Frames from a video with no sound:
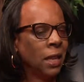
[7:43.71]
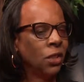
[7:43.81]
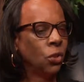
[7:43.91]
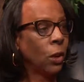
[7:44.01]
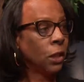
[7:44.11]

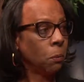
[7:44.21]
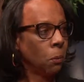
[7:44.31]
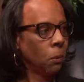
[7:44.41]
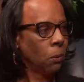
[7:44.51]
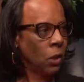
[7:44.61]
stress
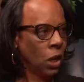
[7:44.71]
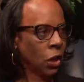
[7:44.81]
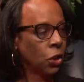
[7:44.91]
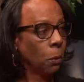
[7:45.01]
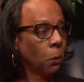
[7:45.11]

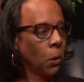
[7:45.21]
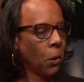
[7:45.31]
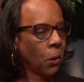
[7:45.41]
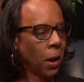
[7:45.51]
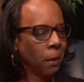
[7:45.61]
reduction
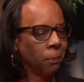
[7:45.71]
program.